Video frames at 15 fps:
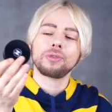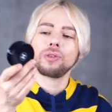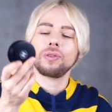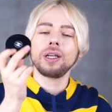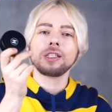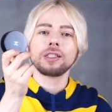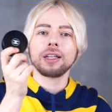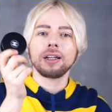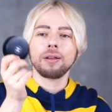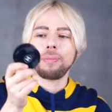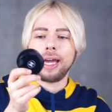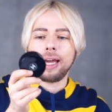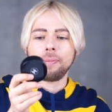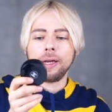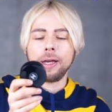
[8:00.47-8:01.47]
So this little
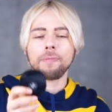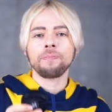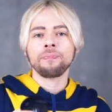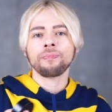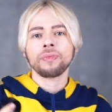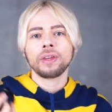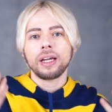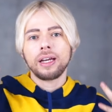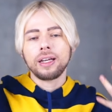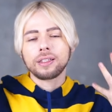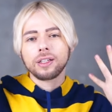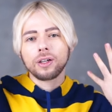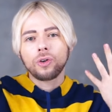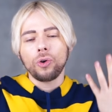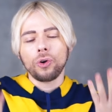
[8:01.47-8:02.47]
baby
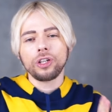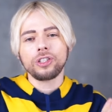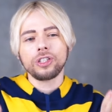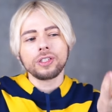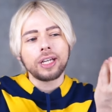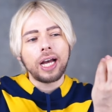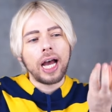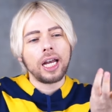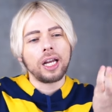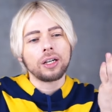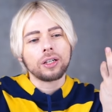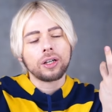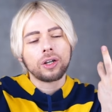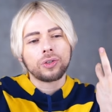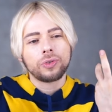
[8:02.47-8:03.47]
is a gorgeous kind
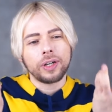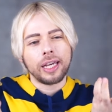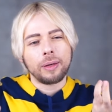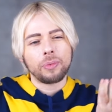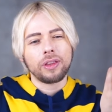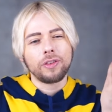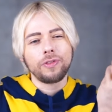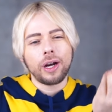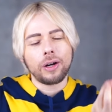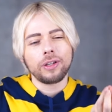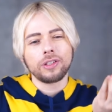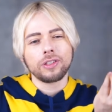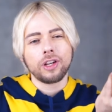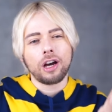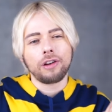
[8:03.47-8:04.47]
of cream with a
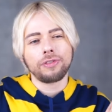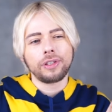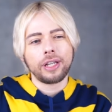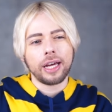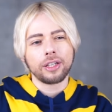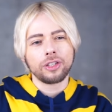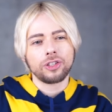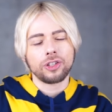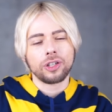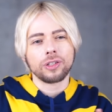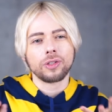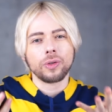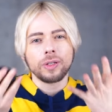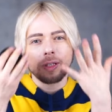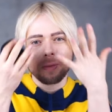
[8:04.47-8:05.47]
very soft texture.
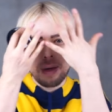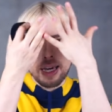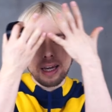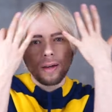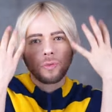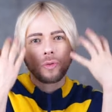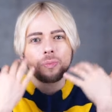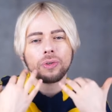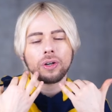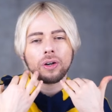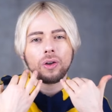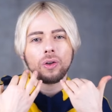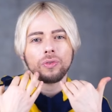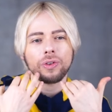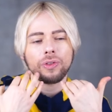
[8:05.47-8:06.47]
So it's makeup, you put it
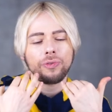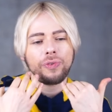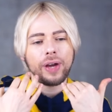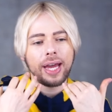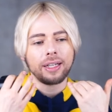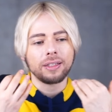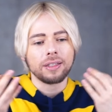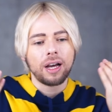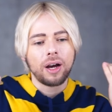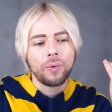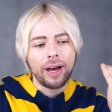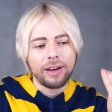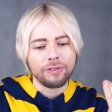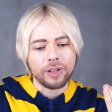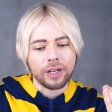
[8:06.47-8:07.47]
all over the face.
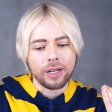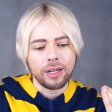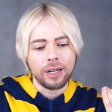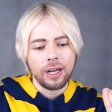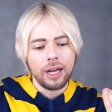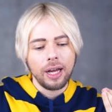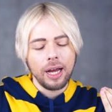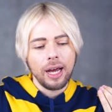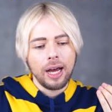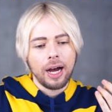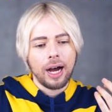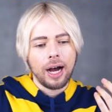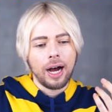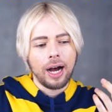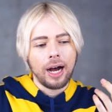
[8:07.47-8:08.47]
However,
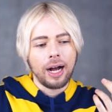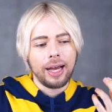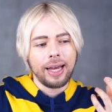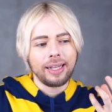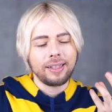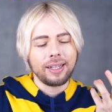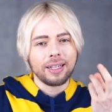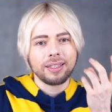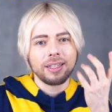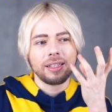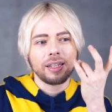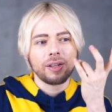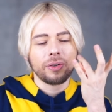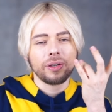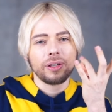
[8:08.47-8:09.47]
Uh, it
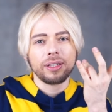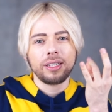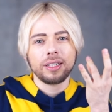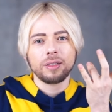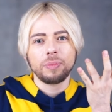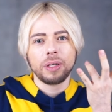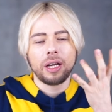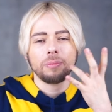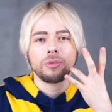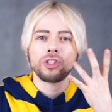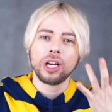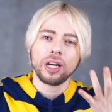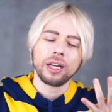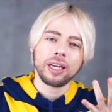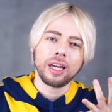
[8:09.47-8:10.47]
doesn't cr it doesn't become
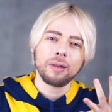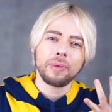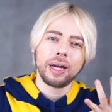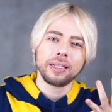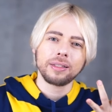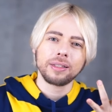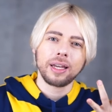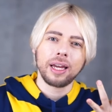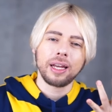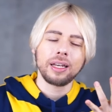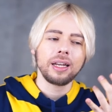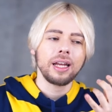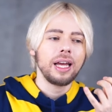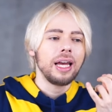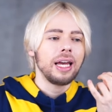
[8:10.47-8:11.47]
chunky on my
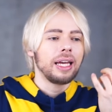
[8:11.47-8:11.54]
skin.